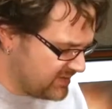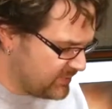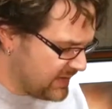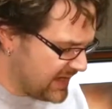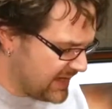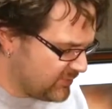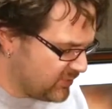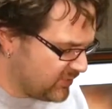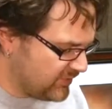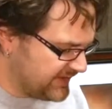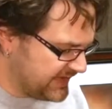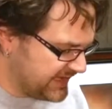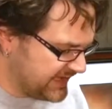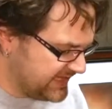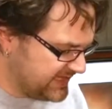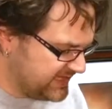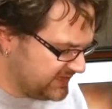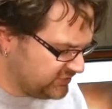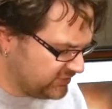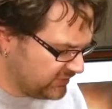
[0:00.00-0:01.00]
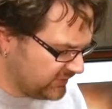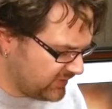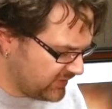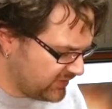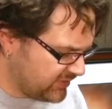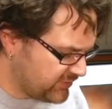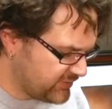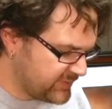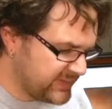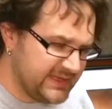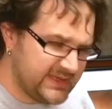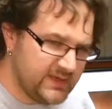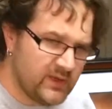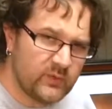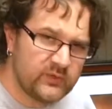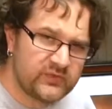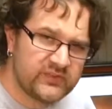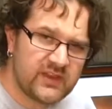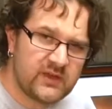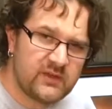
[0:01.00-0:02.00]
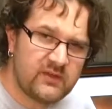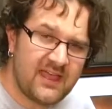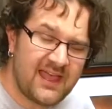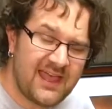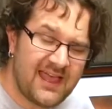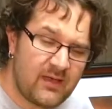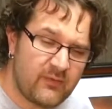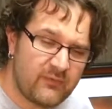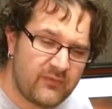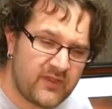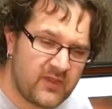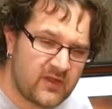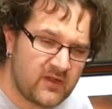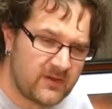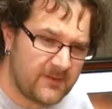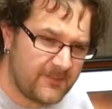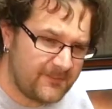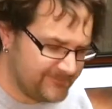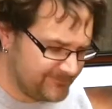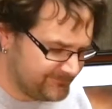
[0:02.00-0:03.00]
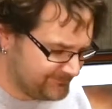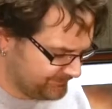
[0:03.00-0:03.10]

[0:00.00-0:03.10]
by moving each of the 3 notes that you have here